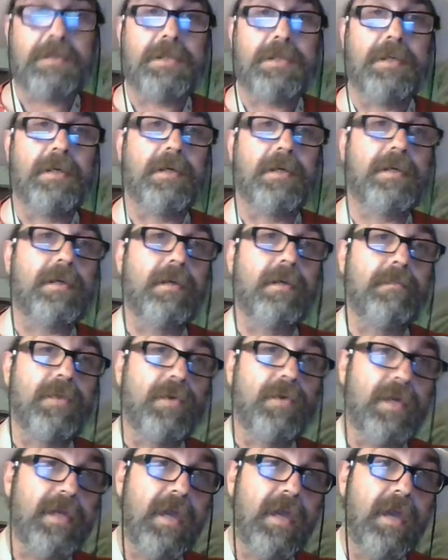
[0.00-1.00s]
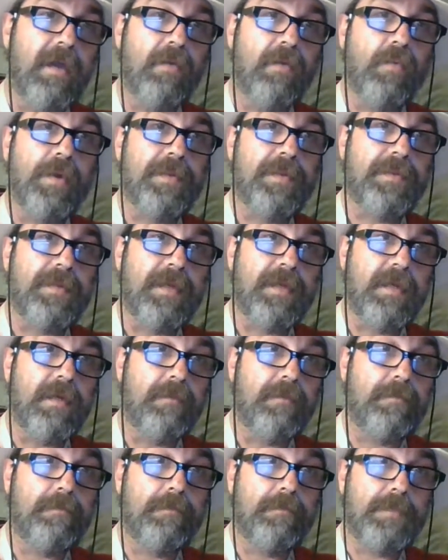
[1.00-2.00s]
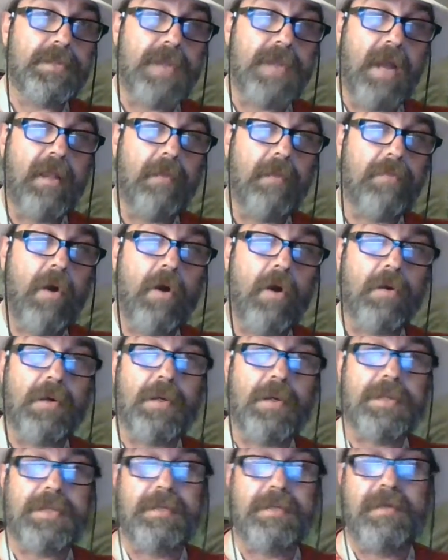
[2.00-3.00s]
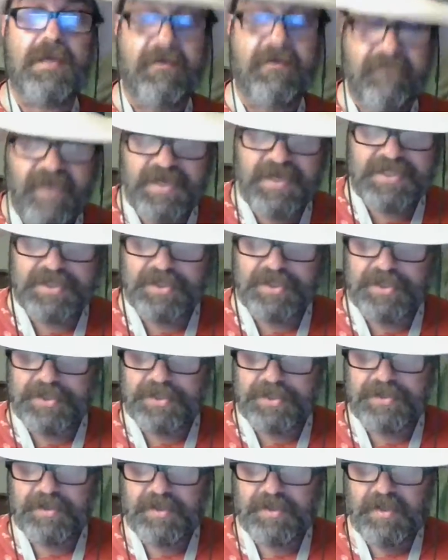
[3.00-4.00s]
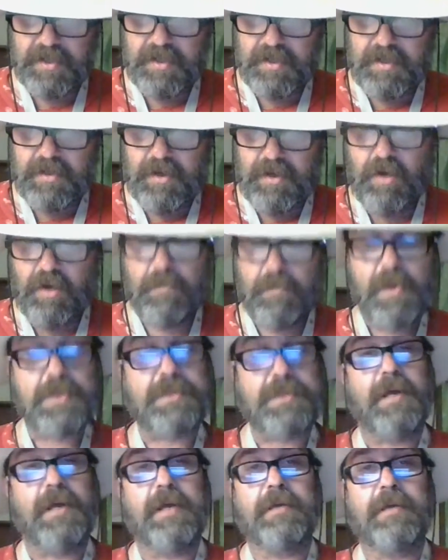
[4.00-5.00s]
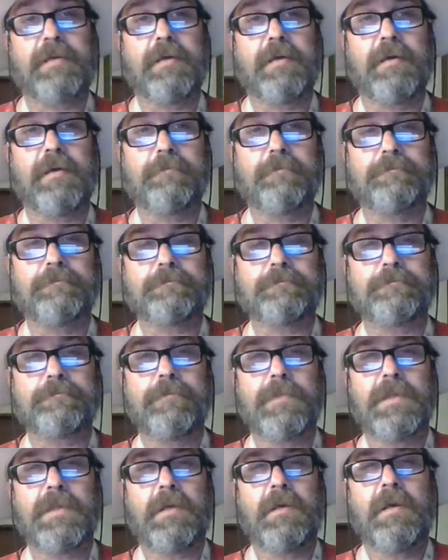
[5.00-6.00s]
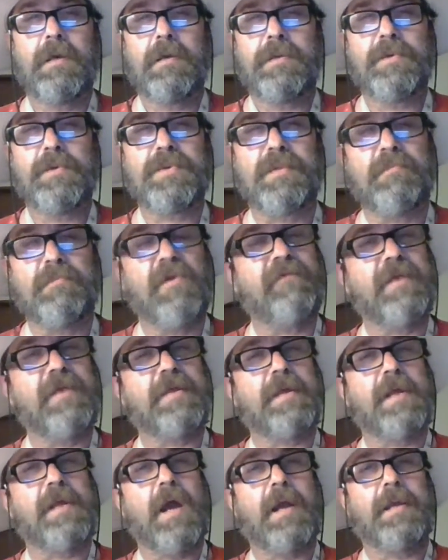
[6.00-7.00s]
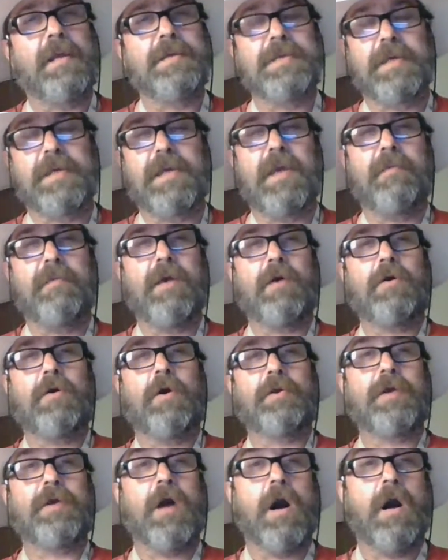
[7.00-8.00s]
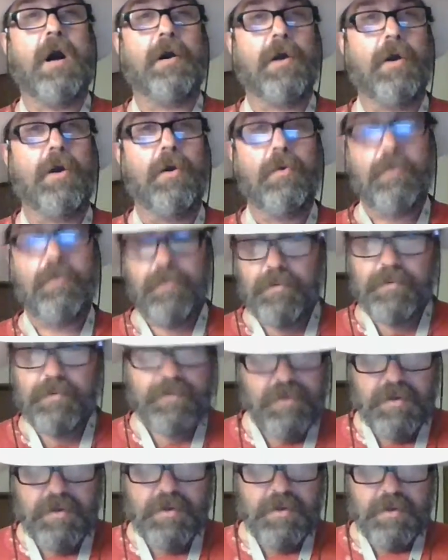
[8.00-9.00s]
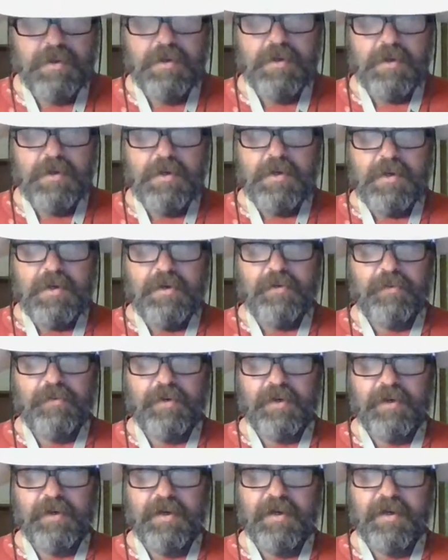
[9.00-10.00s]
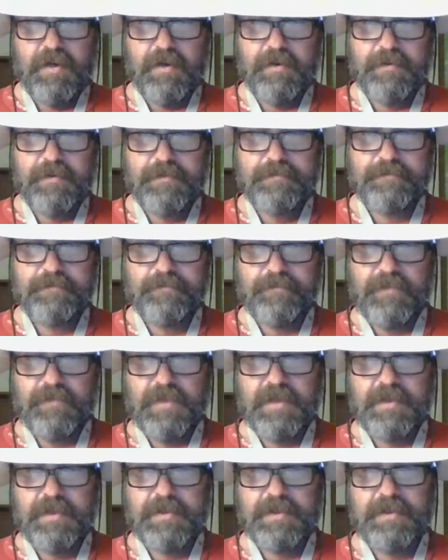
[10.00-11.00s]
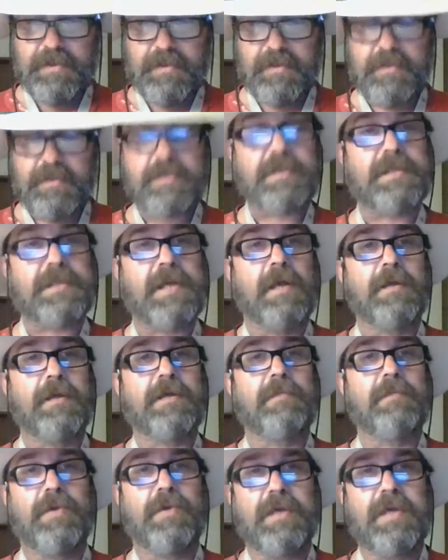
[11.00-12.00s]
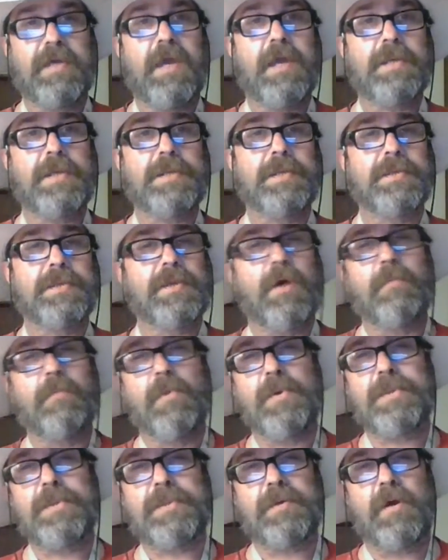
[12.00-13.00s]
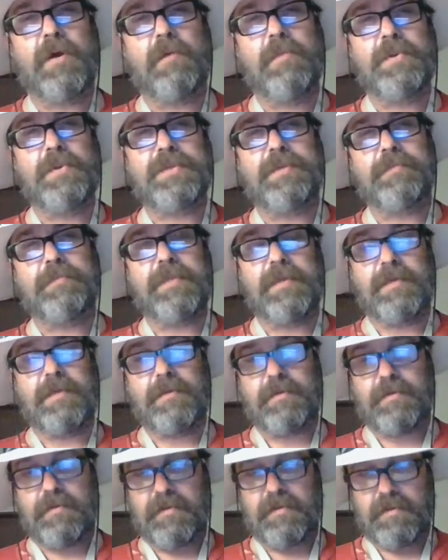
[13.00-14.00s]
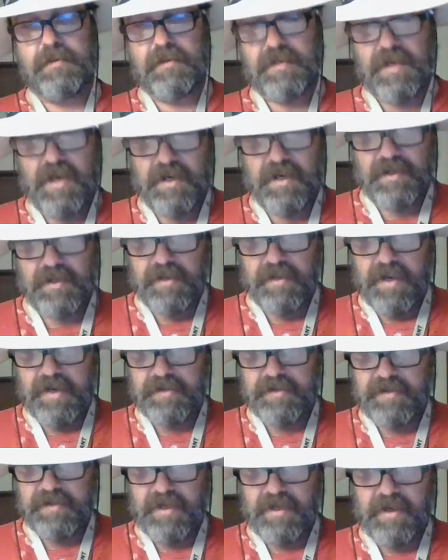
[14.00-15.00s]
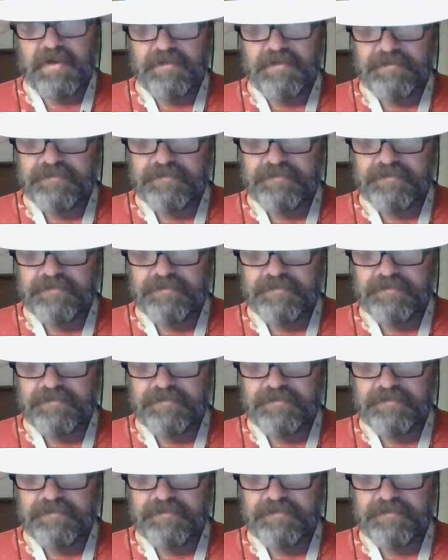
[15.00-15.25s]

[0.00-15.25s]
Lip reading: to communicate with the silent partners and the investors, almost like a movie in the 90s that came out called Congo, where telecommunications, almost something kind of like that.